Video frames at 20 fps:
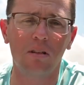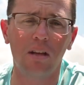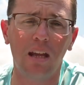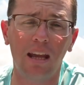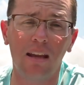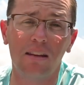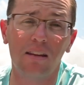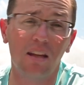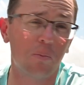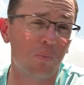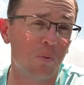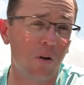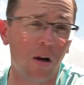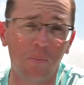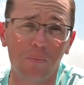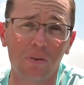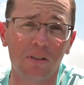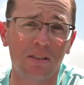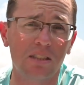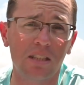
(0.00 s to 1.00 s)
And they
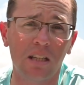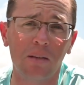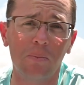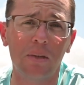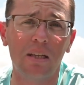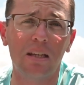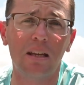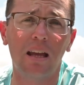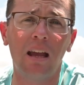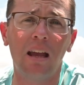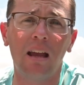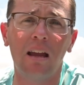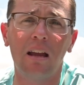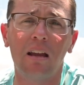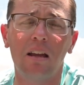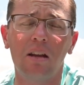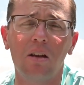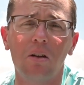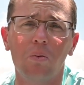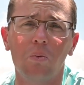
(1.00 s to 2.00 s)
promptly sent me
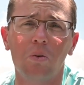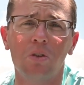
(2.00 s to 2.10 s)
a